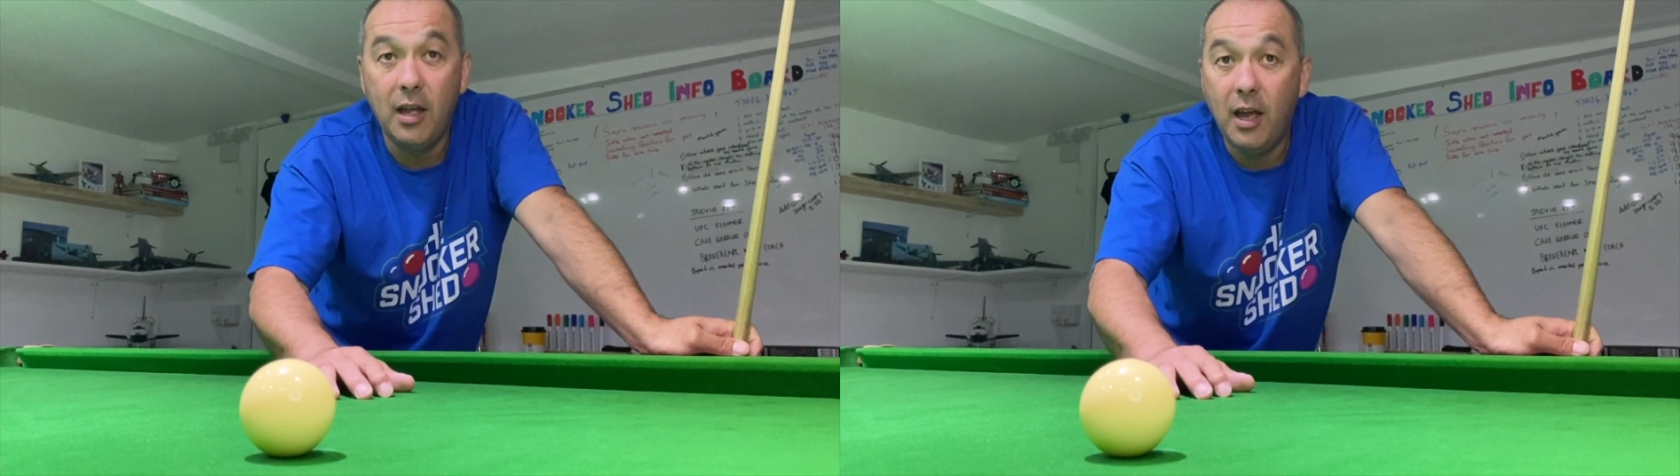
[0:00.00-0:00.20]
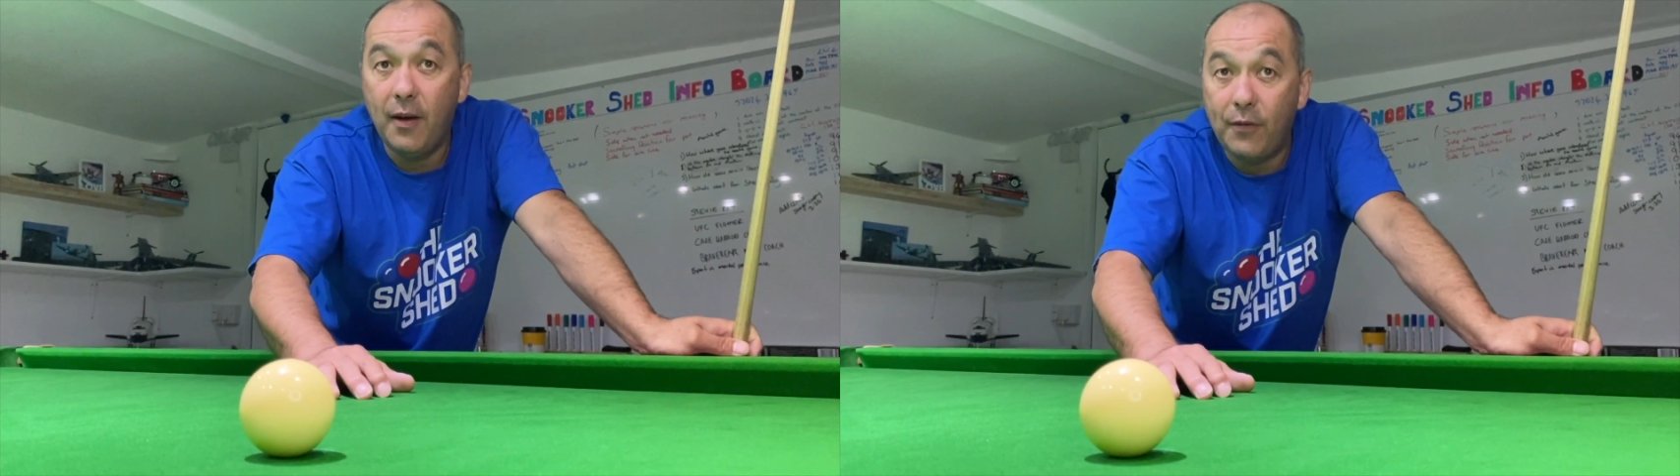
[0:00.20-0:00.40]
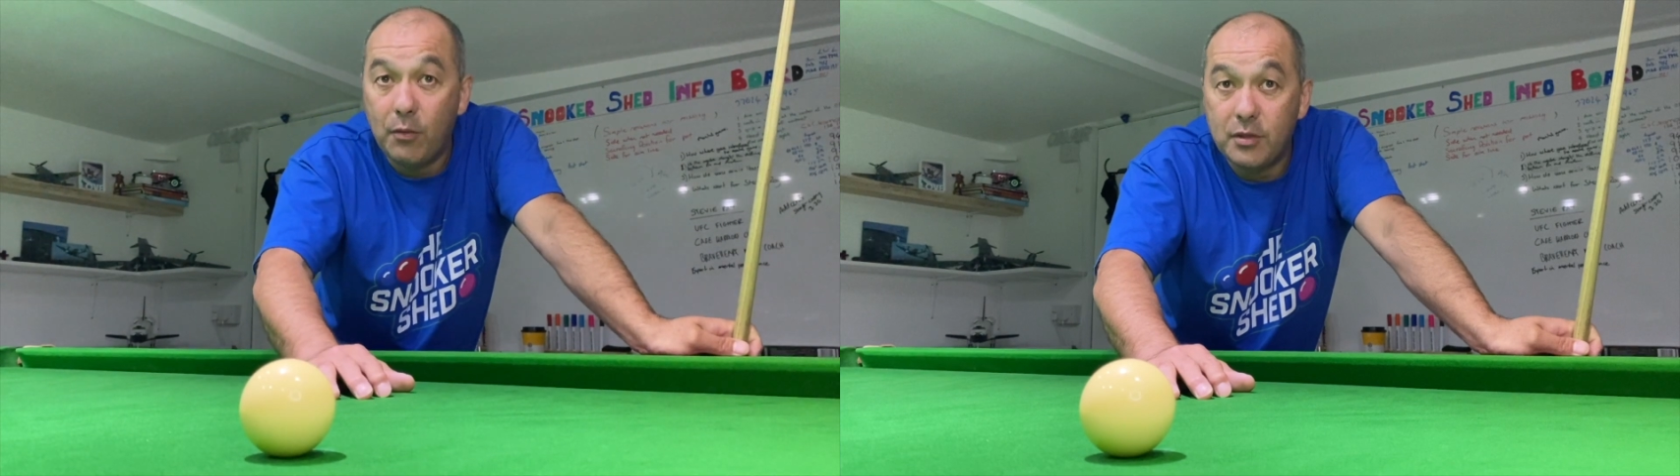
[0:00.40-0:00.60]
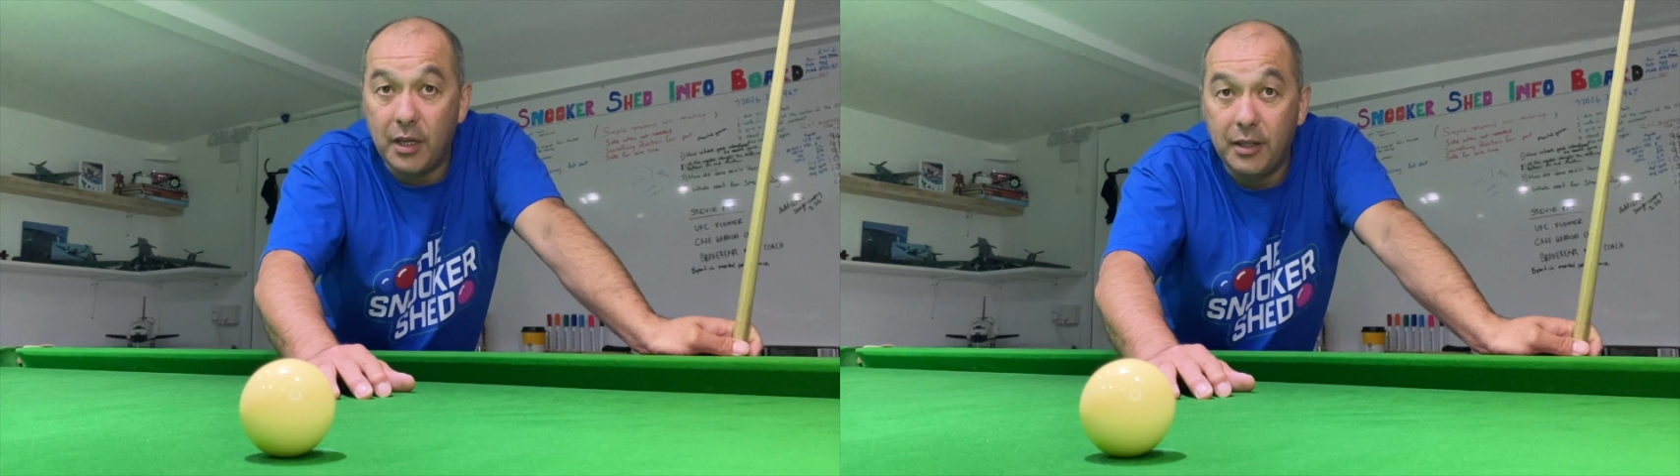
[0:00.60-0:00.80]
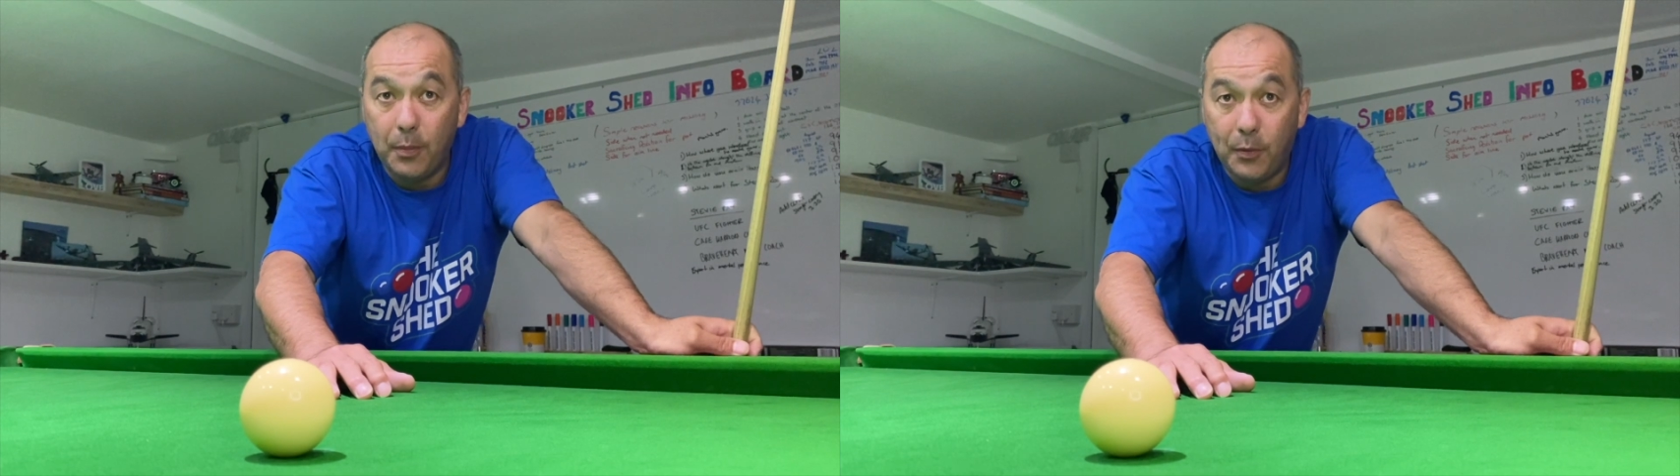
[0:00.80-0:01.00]
if I was
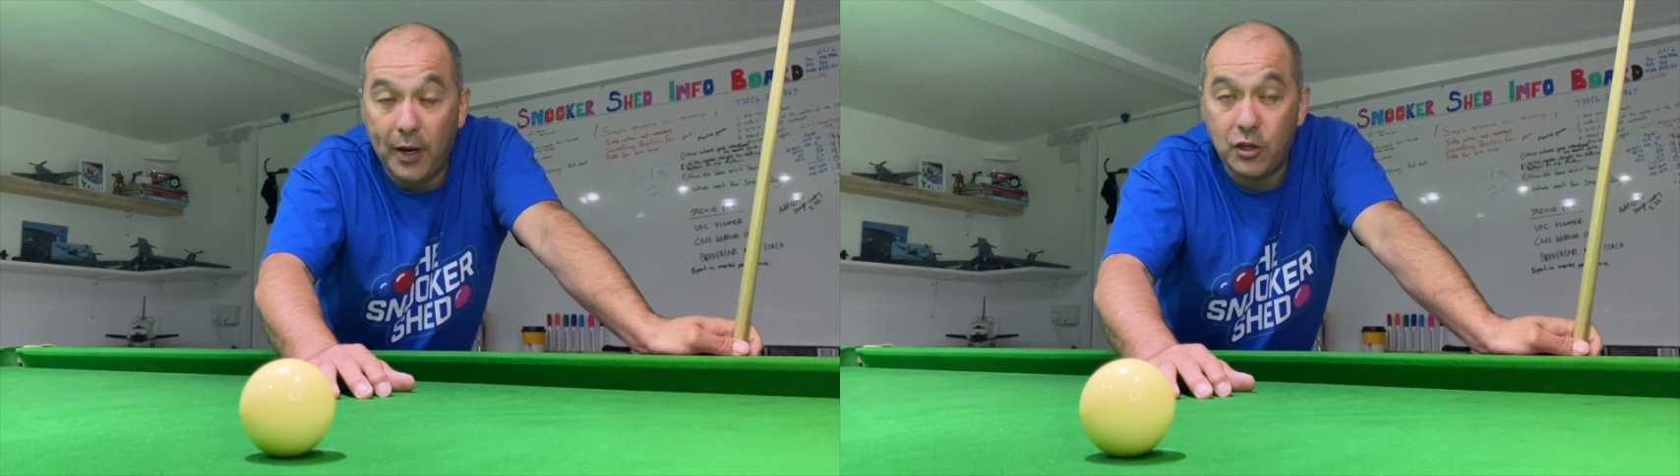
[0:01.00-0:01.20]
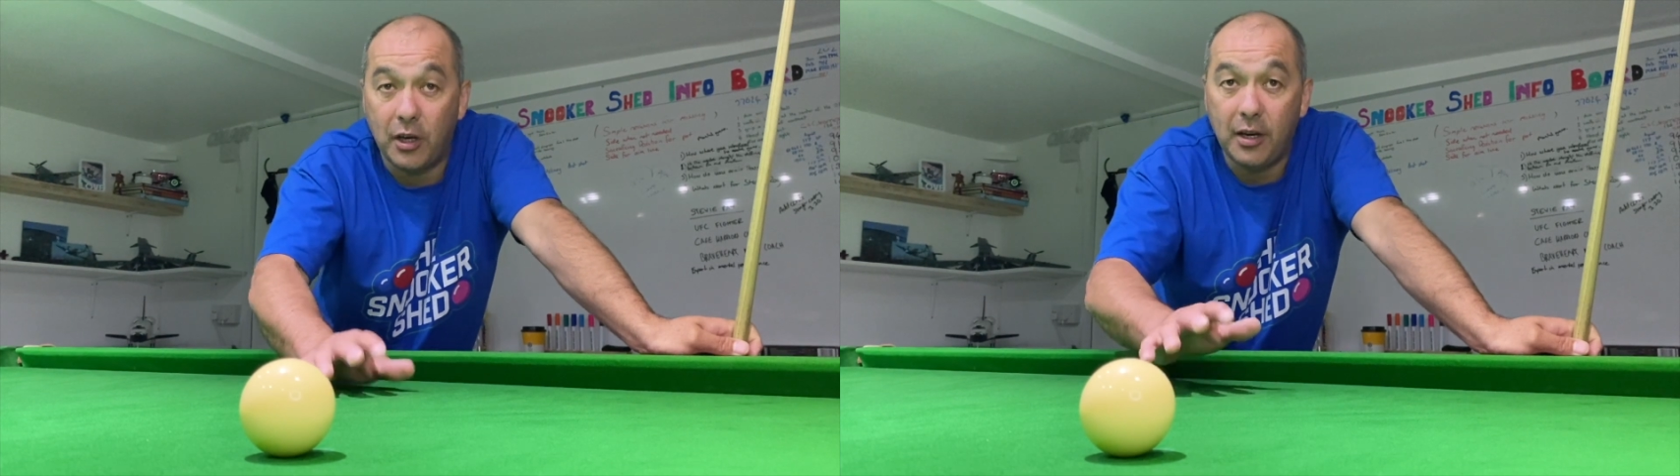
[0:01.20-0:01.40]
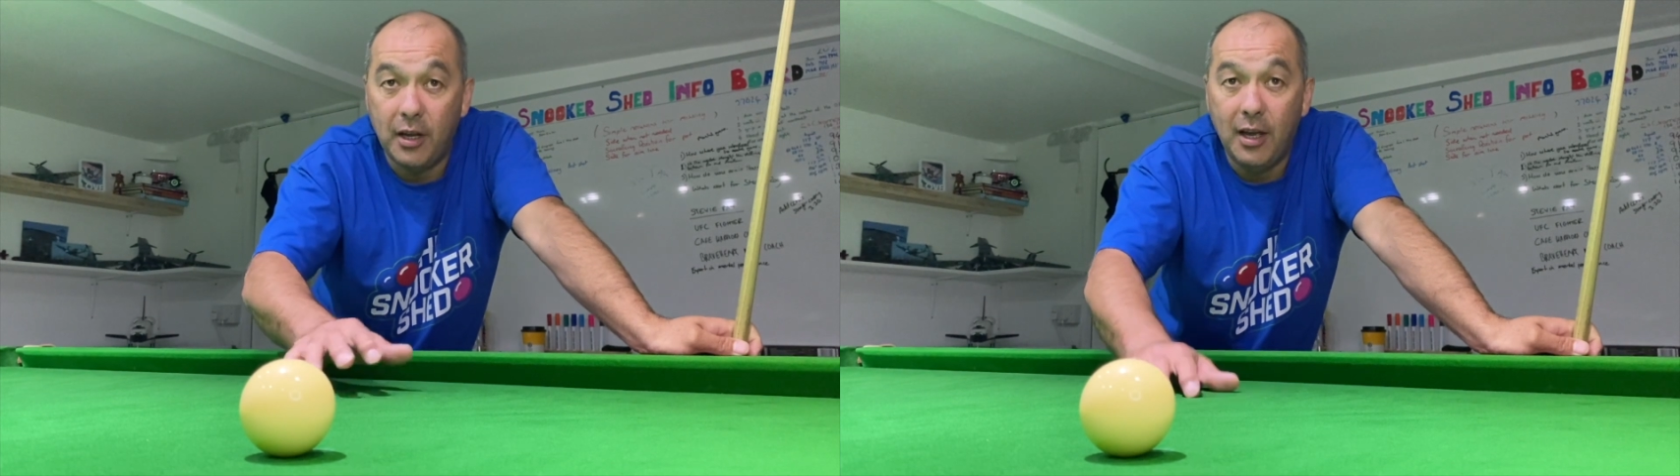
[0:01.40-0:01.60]
under pressure